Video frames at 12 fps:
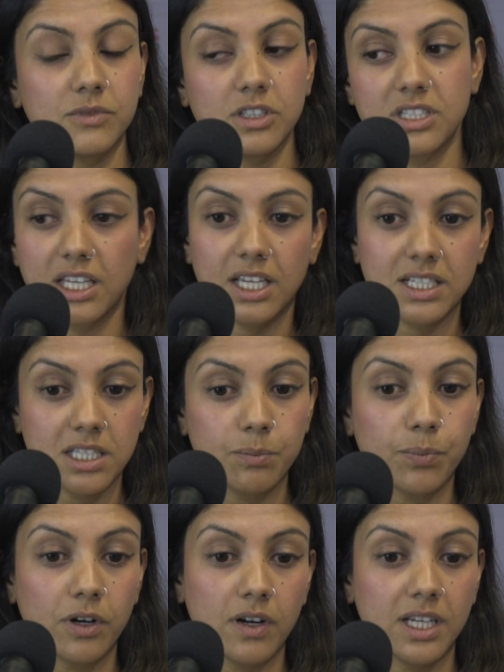digging
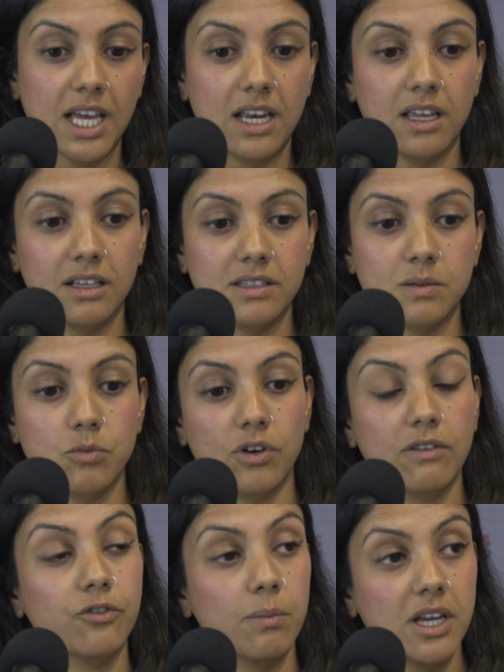deeper and getting some more
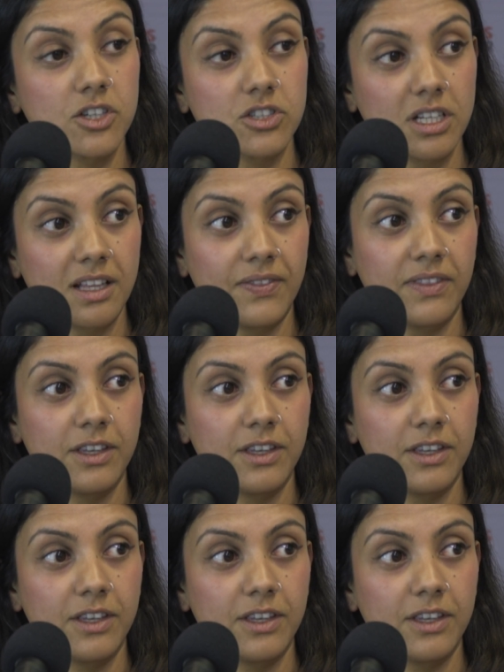information and